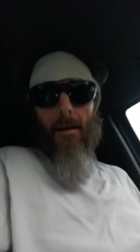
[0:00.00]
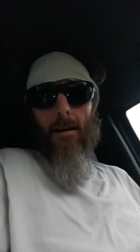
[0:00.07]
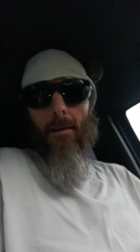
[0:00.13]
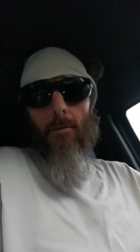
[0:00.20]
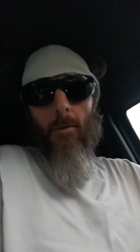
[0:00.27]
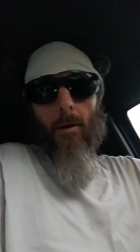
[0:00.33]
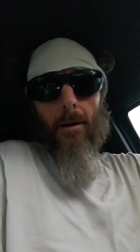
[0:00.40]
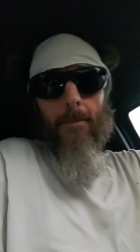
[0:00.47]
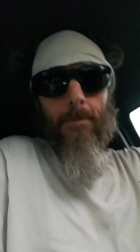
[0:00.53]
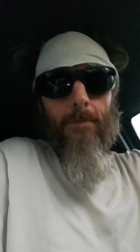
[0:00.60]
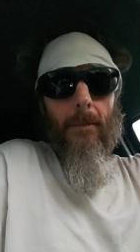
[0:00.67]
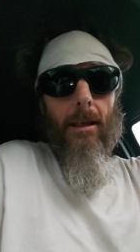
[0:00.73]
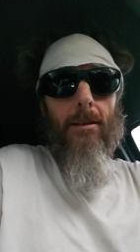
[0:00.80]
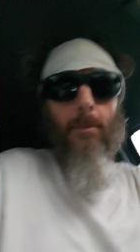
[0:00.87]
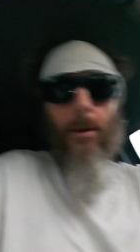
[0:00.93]
Hey everyone,
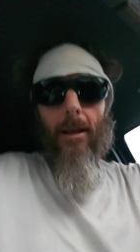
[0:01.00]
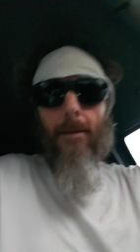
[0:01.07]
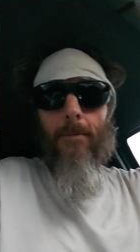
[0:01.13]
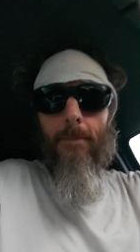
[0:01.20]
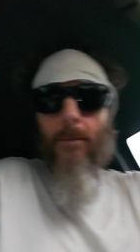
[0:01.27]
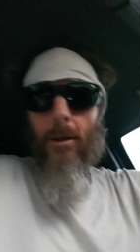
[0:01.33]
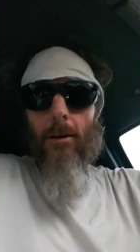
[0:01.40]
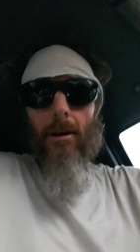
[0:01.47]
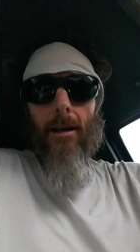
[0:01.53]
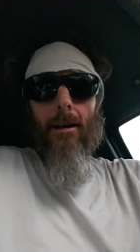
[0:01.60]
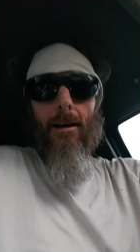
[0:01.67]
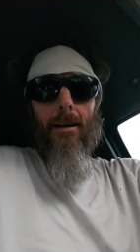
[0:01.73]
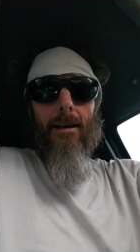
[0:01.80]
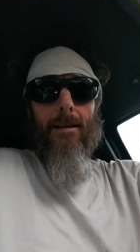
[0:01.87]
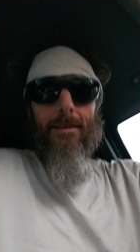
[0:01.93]
it's me, Dirty
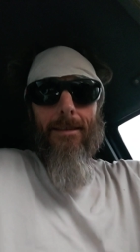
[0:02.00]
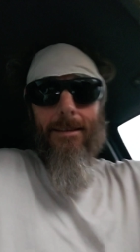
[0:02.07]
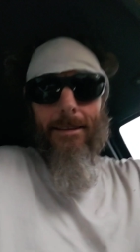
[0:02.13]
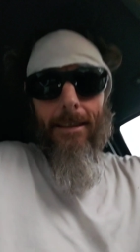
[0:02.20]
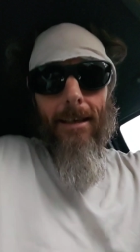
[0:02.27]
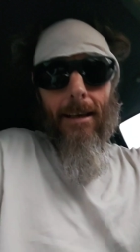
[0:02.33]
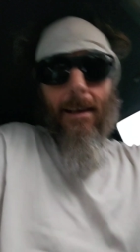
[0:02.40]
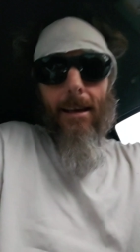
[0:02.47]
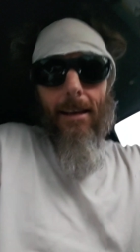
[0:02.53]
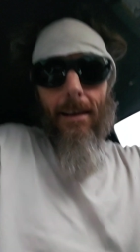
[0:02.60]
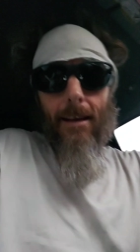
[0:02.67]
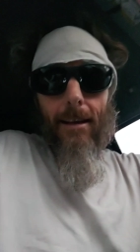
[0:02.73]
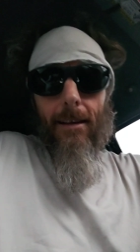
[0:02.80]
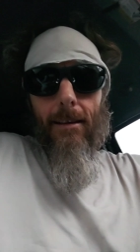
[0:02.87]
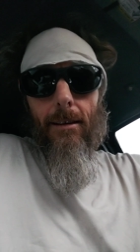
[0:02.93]
Honey.
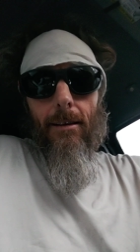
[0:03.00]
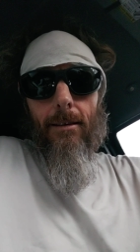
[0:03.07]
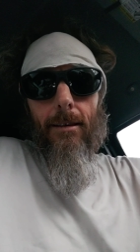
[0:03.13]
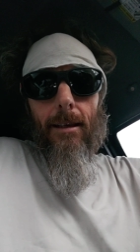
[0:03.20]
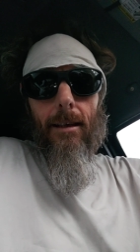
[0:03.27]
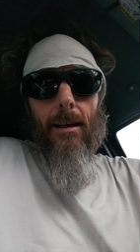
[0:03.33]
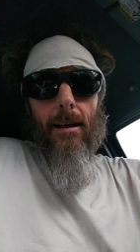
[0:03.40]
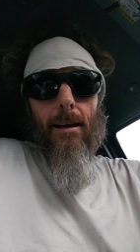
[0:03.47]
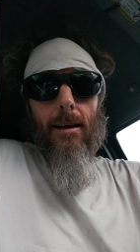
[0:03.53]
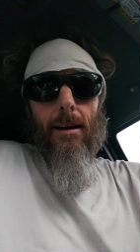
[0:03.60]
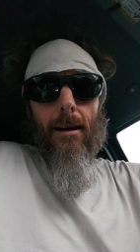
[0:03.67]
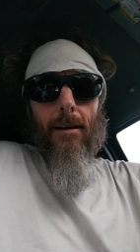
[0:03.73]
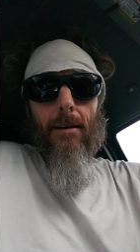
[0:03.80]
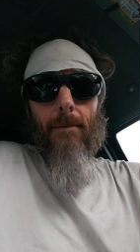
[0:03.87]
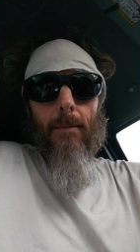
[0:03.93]
So today
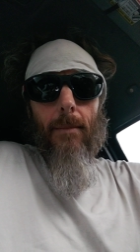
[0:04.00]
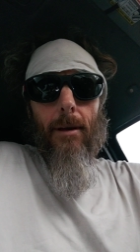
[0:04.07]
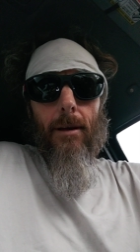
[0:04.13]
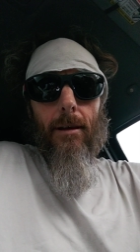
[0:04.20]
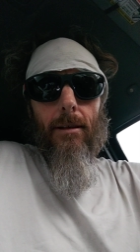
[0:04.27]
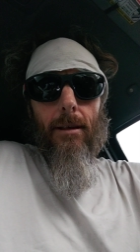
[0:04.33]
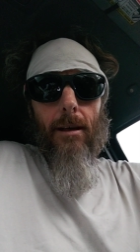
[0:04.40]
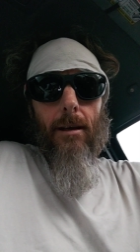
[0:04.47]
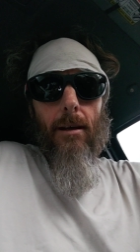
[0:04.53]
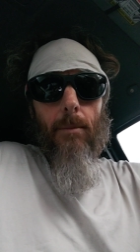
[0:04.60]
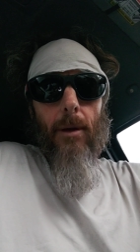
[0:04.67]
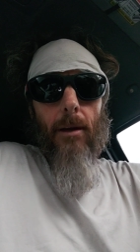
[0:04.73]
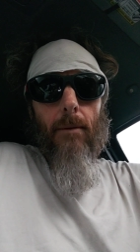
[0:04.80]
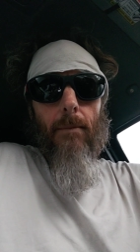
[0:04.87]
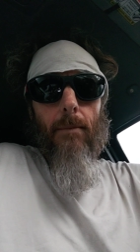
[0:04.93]
I'm uh, talking
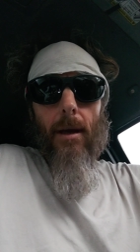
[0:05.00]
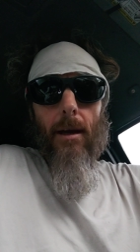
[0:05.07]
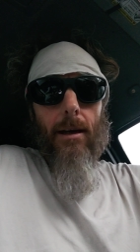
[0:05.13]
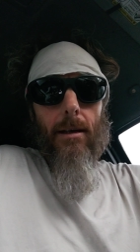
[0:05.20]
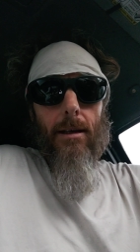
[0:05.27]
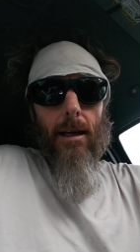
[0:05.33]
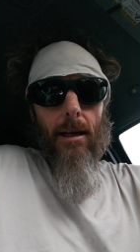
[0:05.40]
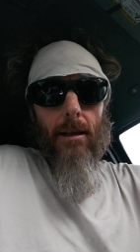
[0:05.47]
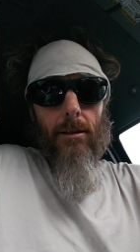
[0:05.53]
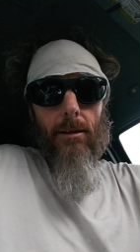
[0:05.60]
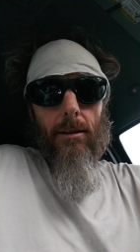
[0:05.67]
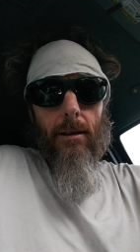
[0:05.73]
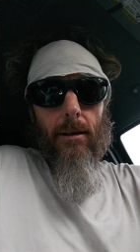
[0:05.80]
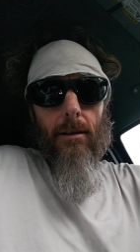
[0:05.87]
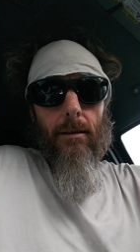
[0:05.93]
about
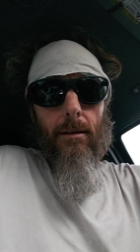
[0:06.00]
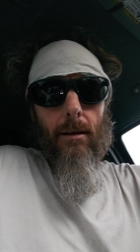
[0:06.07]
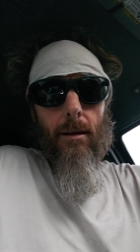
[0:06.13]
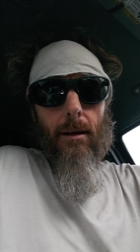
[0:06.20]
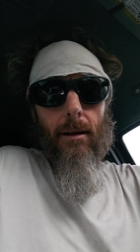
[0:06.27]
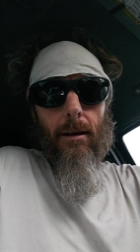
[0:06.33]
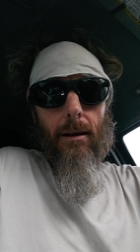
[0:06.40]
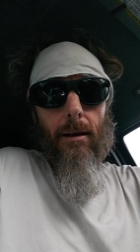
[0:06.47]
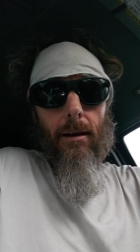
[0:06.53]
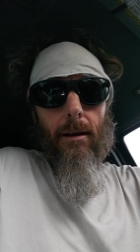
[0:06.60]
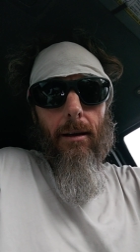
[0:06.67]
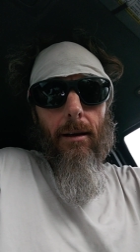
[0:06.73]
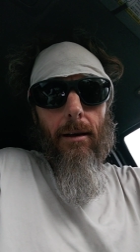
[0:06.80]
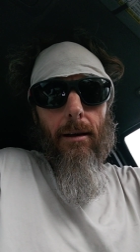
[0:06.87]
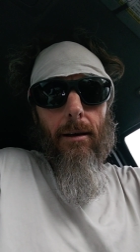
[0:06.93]
meditation,
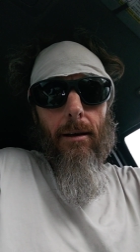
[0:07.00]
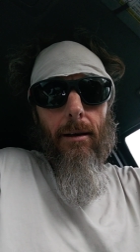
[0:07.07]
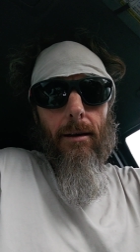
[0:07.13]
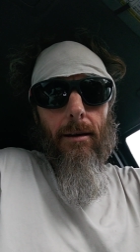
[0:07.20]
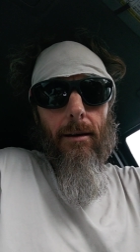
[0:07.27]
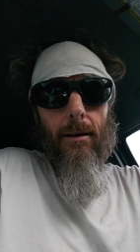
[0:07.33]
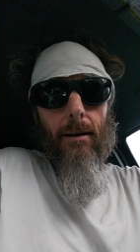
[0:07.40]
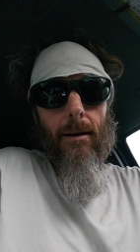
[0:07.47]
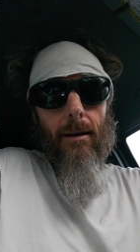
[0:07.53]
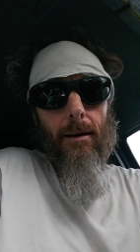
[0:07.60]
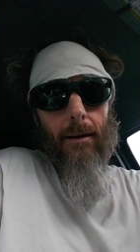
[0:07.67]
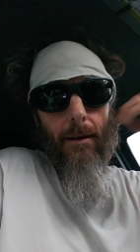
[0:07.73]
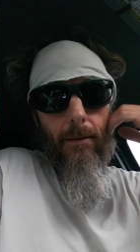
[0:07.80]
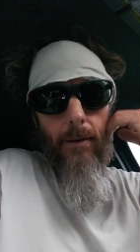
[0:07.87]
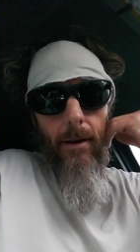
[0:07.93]
and
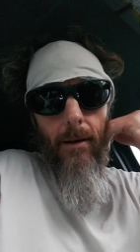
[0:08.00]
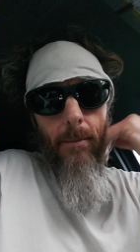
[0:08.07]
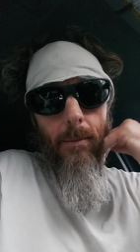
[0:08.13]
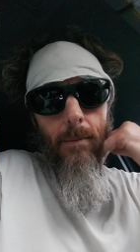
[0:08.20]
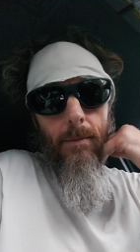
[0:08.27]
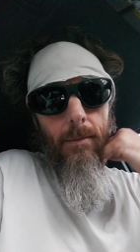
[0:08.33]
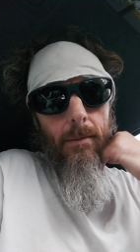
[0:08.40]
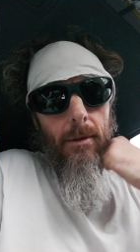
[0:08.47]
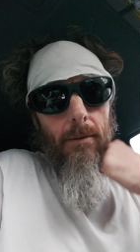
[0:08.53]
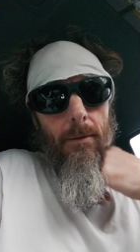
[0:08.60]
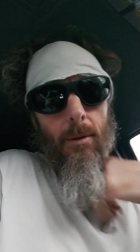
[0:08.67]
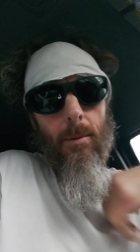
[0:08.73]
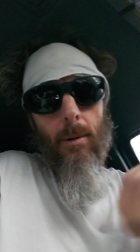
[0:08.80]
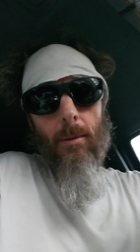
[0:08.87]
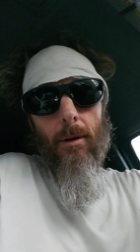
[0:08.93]
I've had a
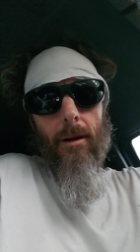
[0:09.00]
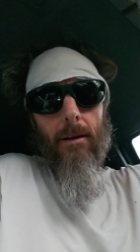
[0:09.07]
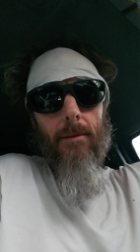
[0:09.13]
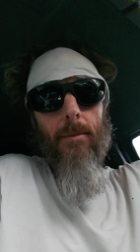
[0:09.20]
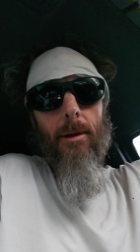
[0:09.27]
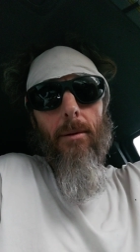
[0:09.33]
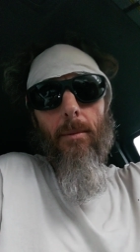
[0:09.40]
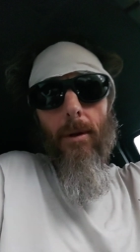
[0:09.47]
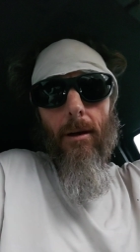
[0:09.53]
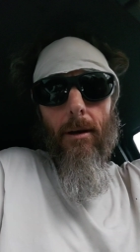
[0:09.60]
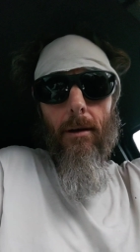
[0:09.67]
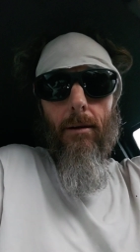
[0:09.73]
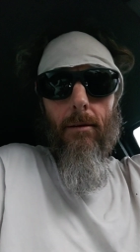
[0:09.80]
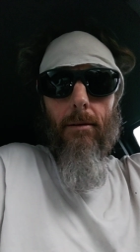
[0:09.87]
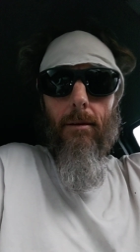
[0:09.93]
few people ask me
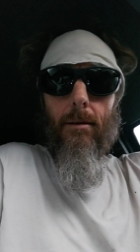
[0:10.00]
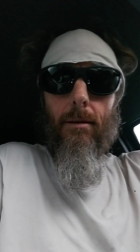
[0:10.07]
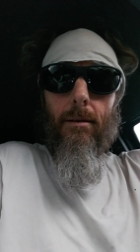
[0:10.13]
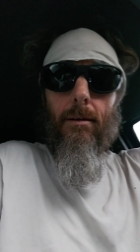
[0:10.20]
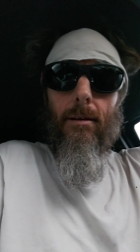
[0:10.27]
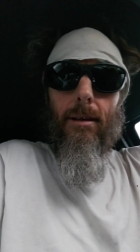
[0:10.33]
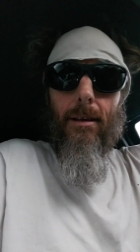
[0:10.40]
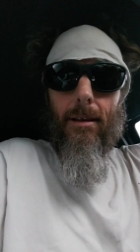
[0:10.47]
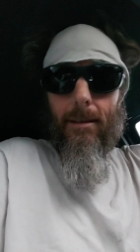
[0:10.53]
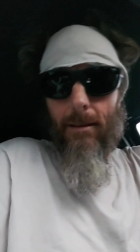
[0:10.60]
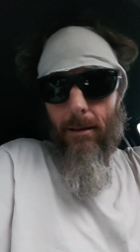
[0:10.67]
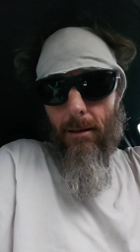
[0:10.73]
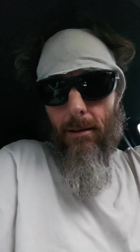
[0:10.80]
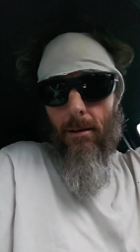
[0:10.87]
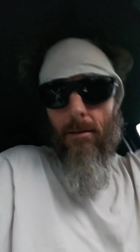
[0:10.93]
about,
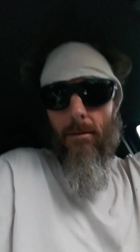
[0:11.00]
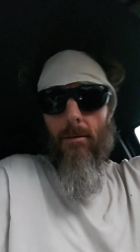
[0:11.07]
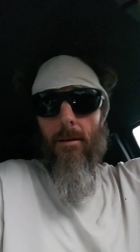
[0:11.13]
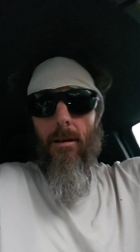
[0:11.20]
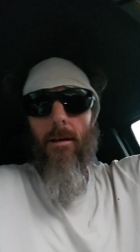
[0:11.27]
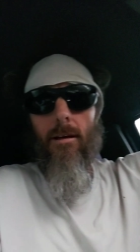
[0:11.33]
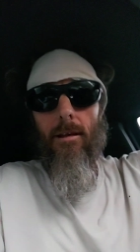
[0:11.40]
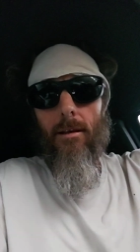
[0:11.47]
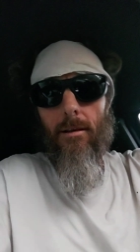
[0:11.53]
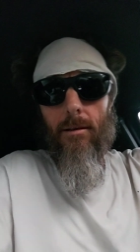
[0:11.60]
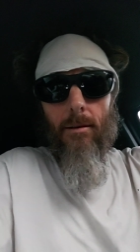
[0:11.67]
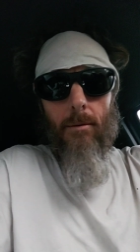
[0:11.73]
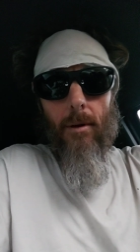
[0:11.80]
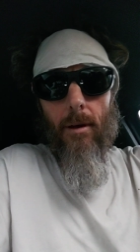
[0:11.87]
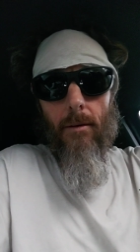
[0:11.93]
you know, techniques
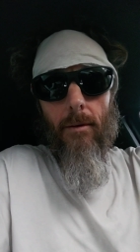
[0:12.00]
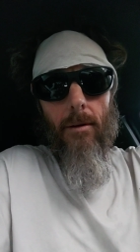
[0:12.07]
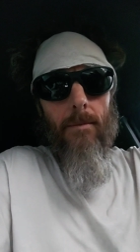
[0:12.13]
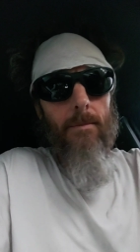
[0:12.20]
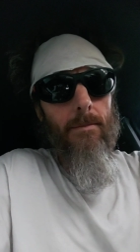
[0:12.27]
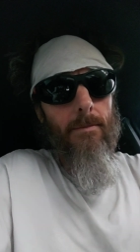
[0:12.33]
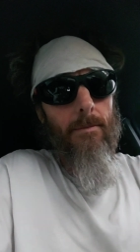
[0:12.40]
or whatever,